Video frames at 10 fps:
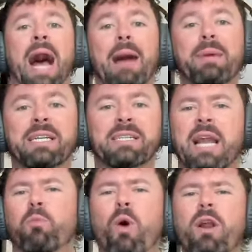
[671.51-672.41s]
I'm
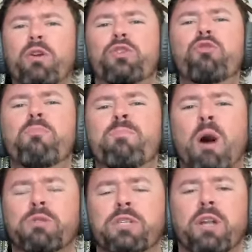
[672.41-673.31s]
excited. What are you
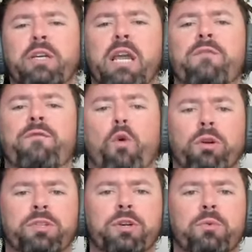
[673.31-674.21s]
most looking
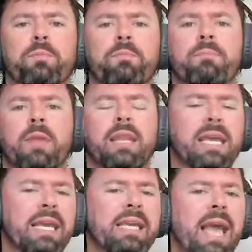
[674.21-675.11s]
forward to in
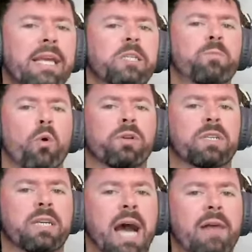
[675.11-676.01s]
an EA
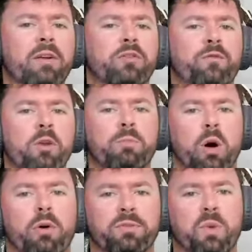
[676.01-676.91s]
Sports College
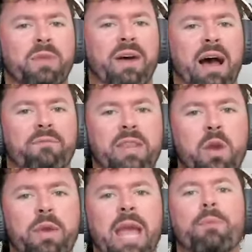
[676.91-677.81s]
Football 25
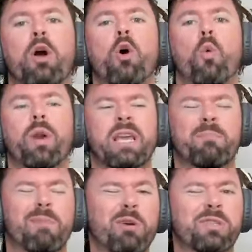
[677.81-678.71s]
video game? What are you
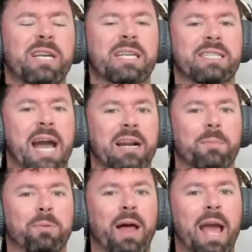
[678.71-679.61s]
most excited to
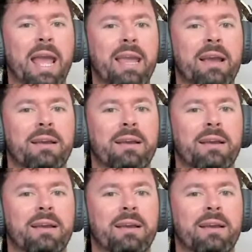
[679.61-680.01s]
play?